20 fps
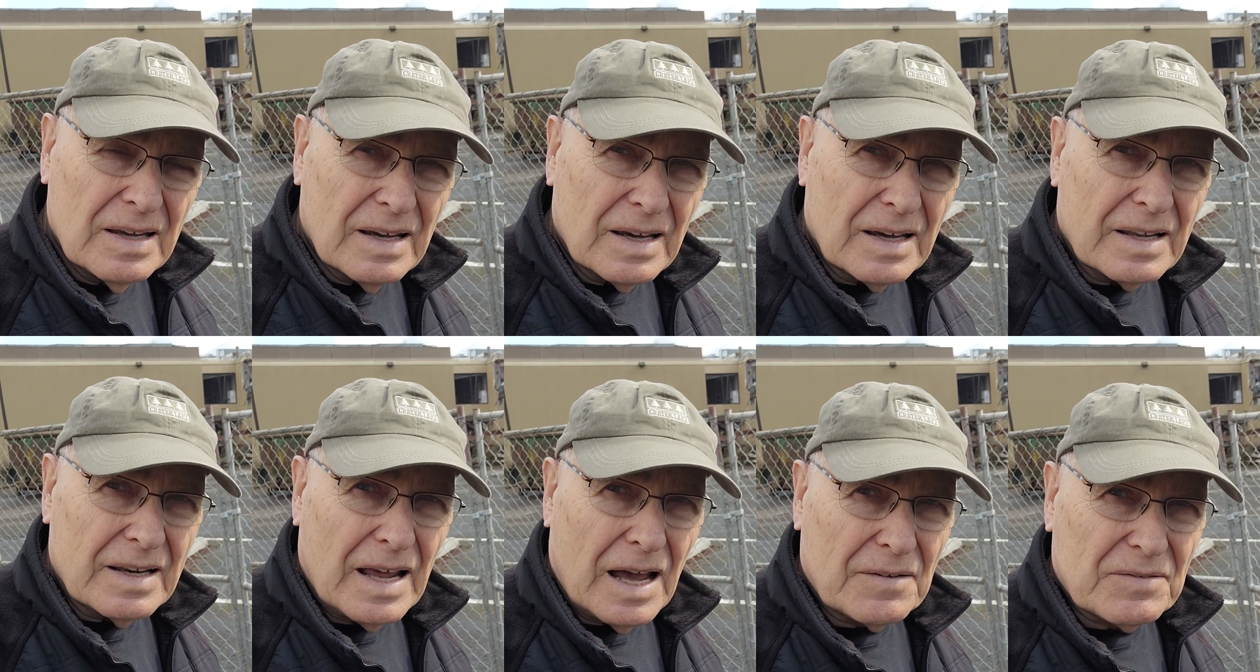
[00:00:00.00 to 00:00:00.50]

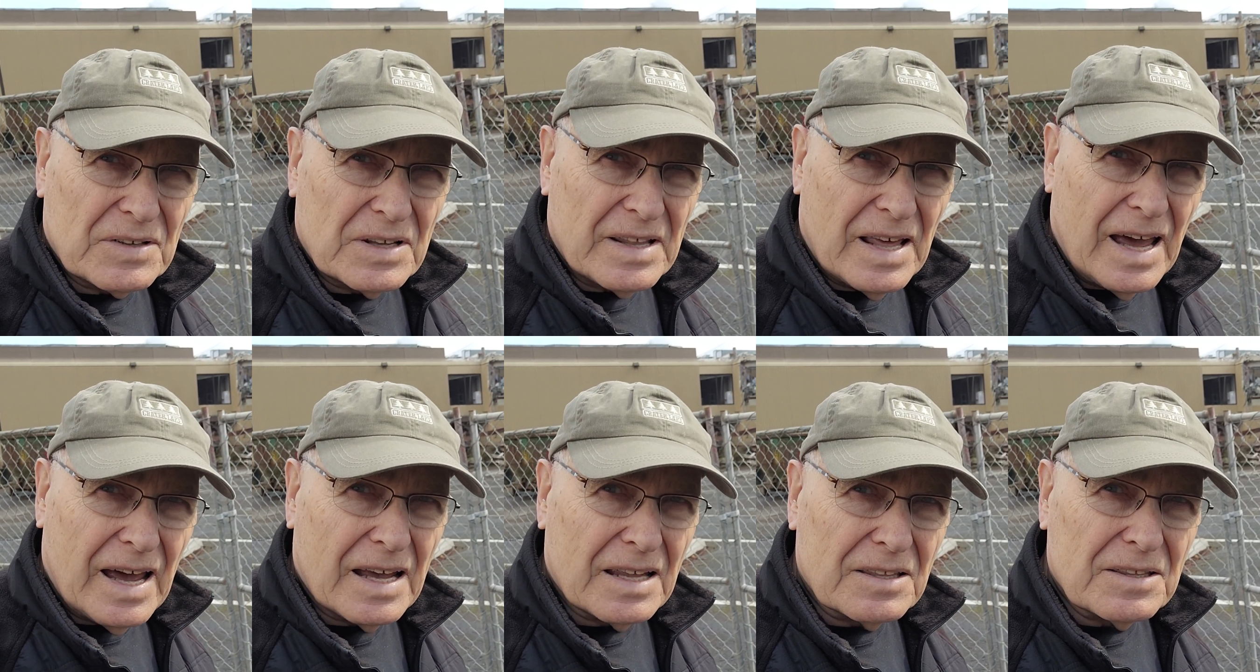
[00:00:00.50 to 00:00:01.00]
And after
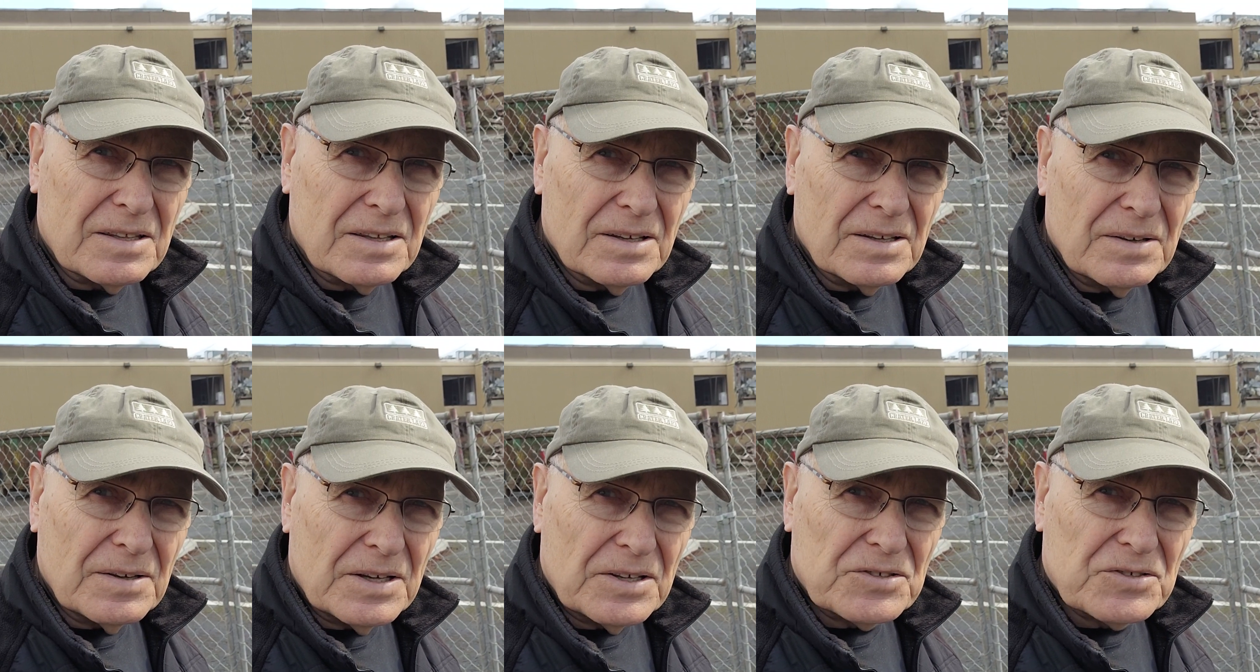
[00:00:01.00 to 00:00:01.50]
that,
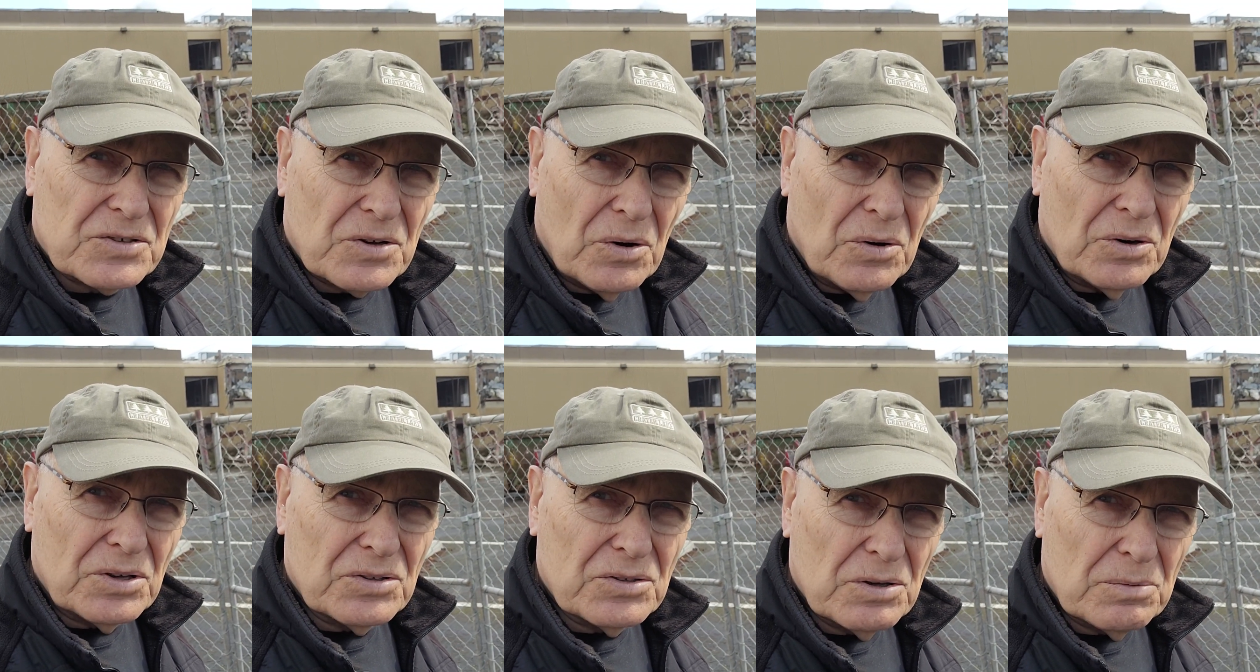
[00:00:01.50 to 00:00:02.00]
it's
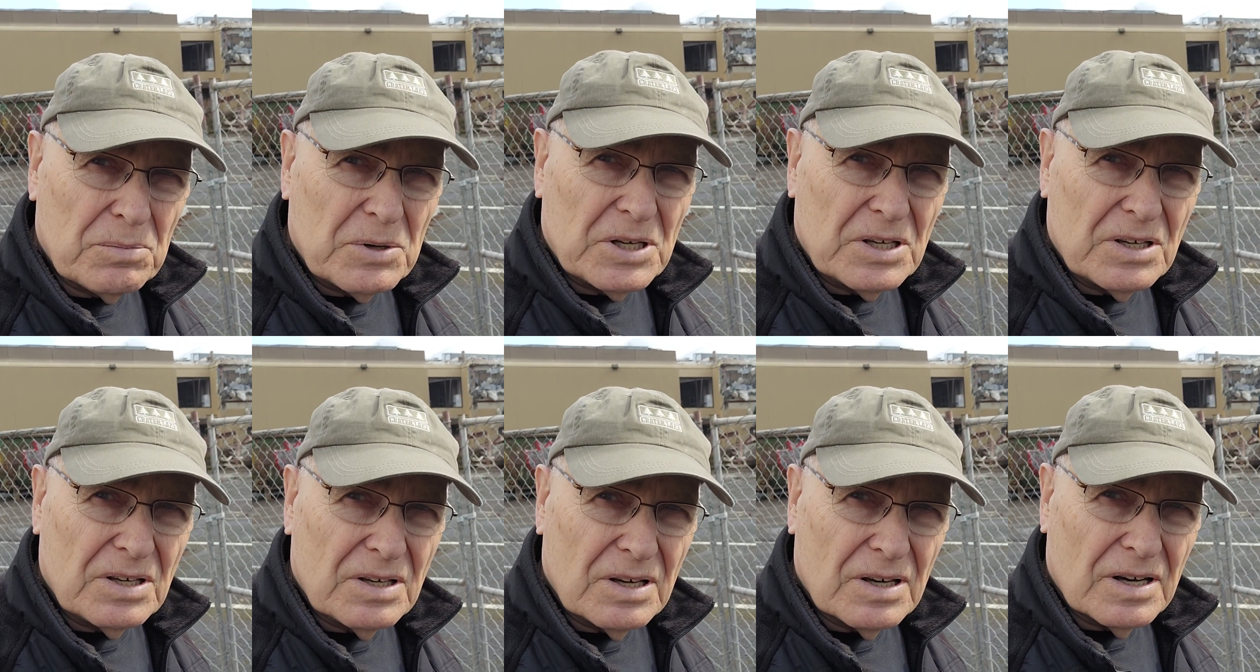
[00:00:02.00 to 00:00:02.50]
going to
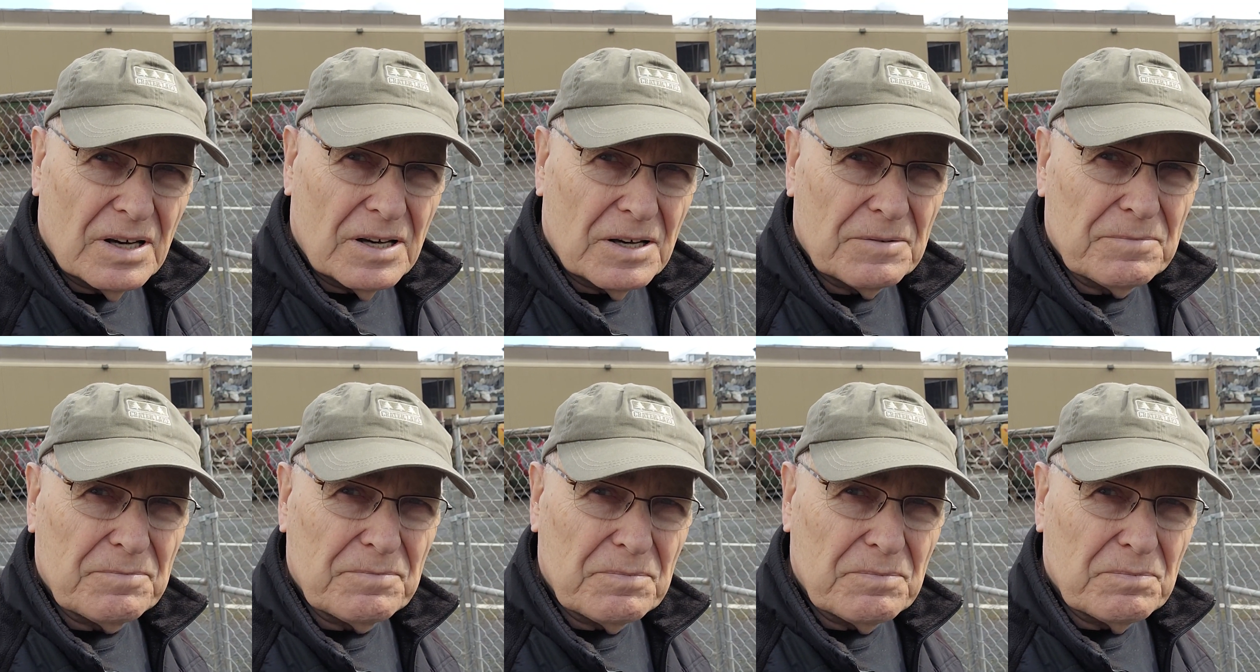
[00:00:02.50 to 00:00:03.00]
be
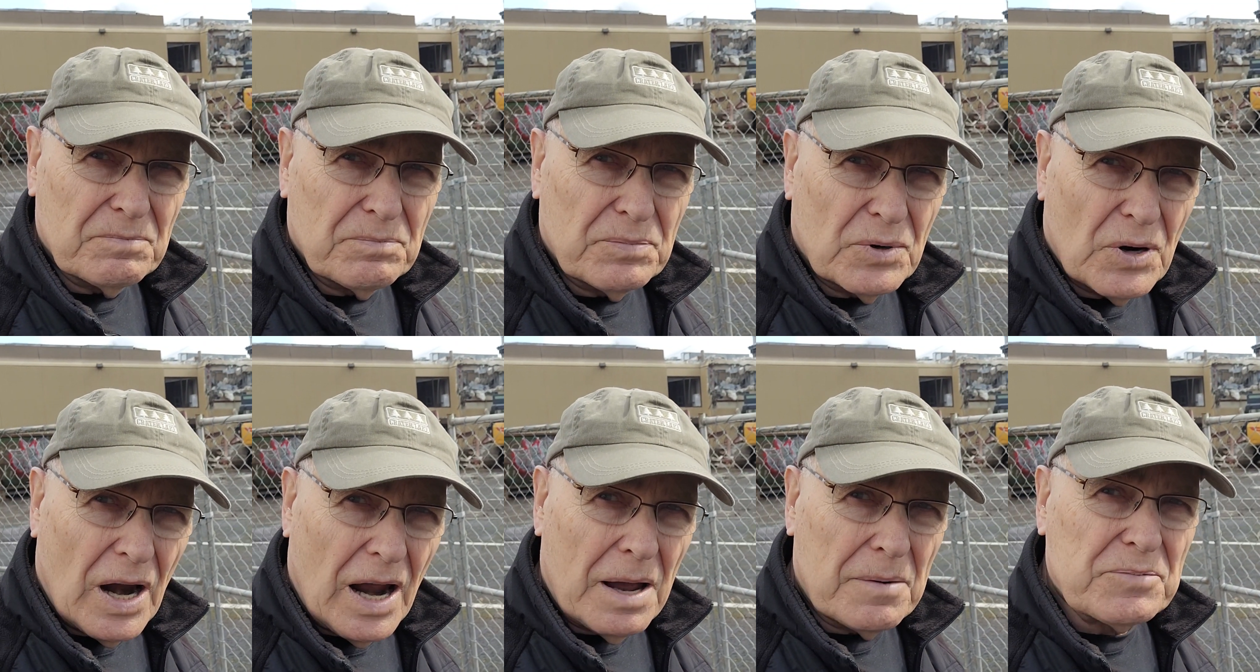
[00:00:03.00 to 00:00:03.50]

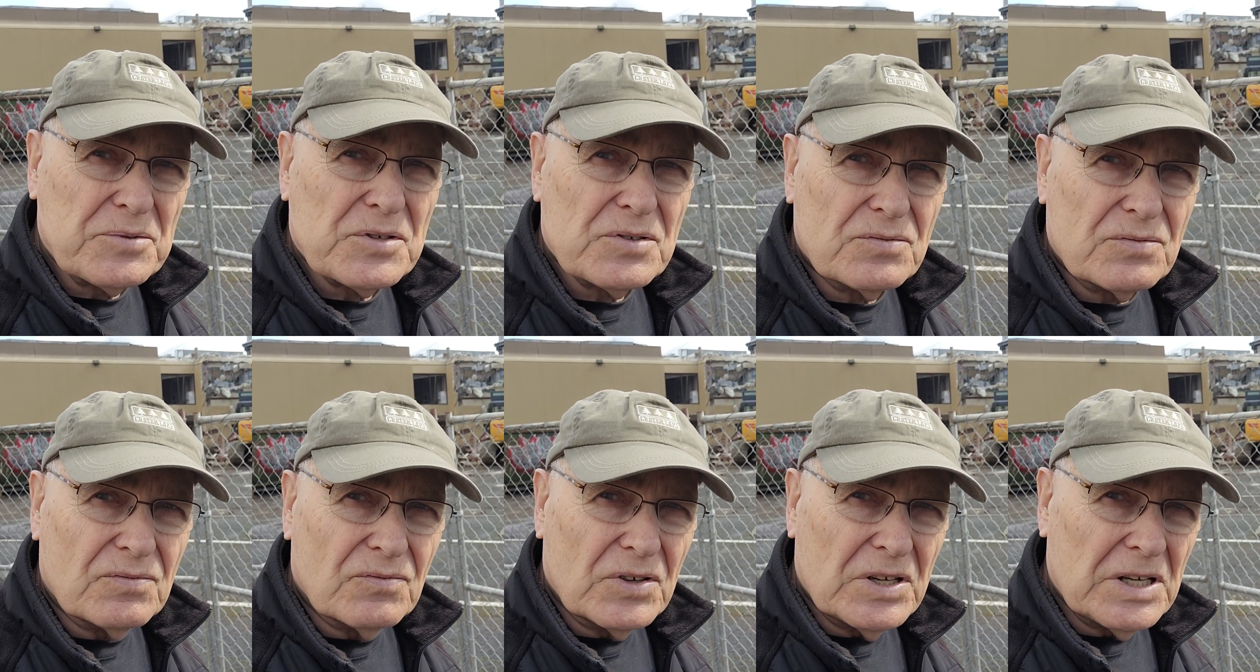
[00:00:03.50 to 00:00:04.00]
perhaps
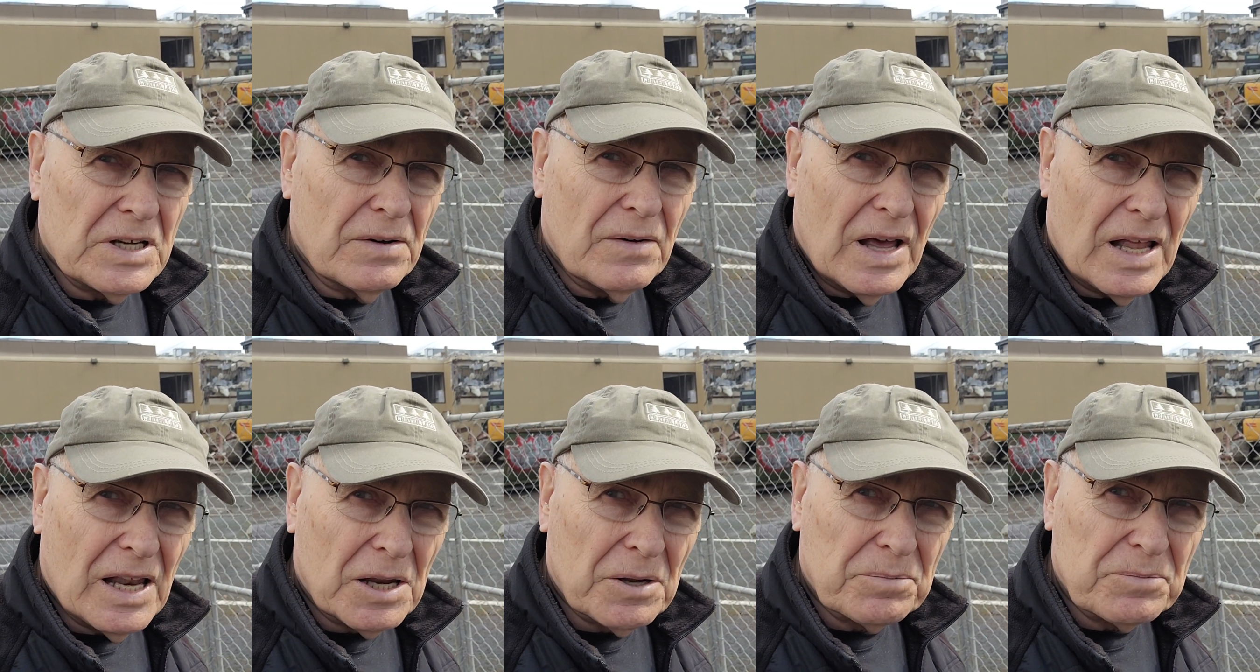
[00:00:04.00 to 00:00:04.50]

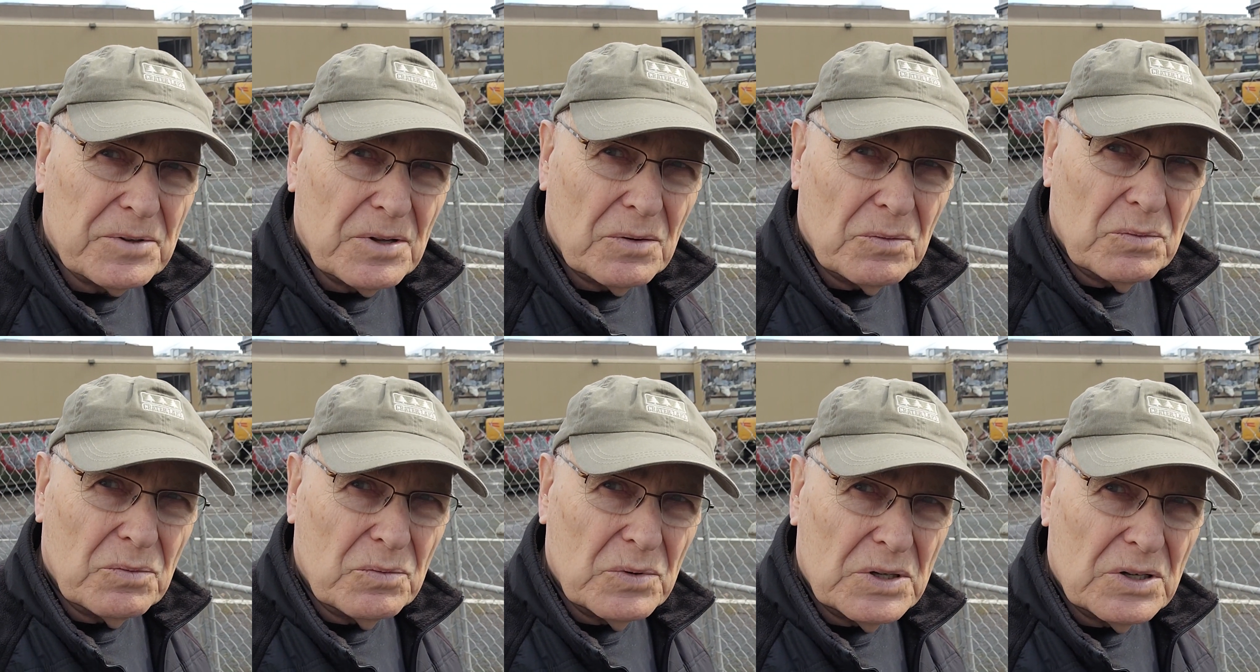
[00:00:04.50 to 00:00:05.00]
redeveloped.
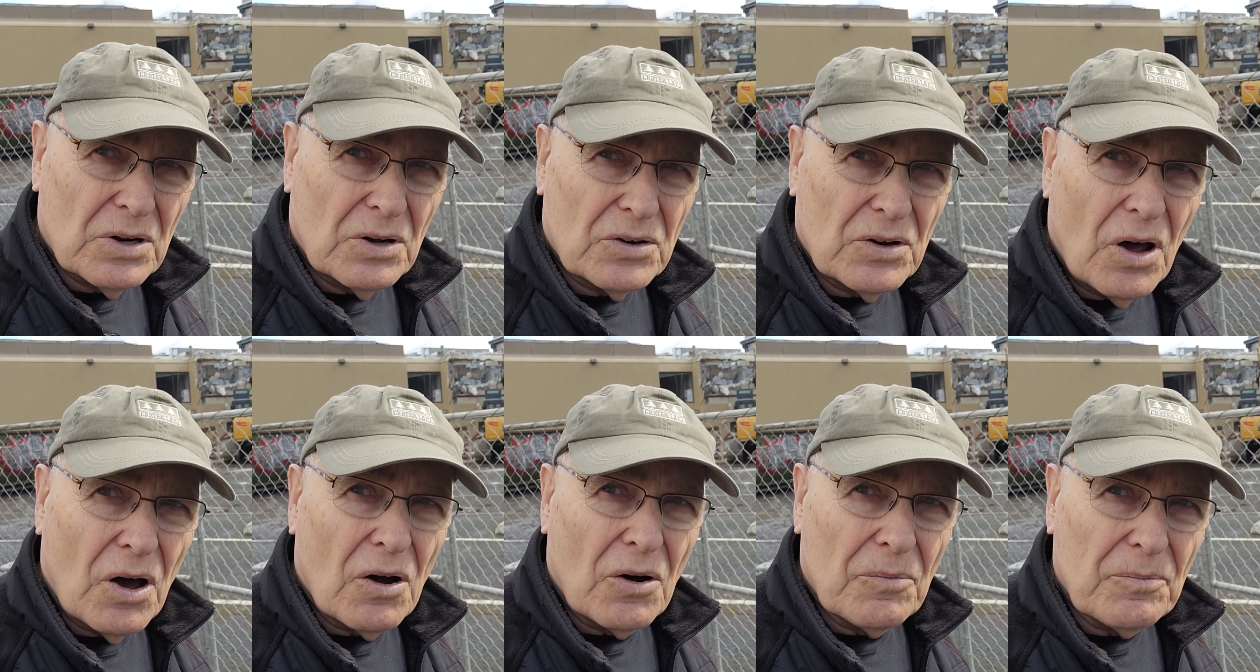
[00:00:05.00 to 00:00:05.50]
We don't know.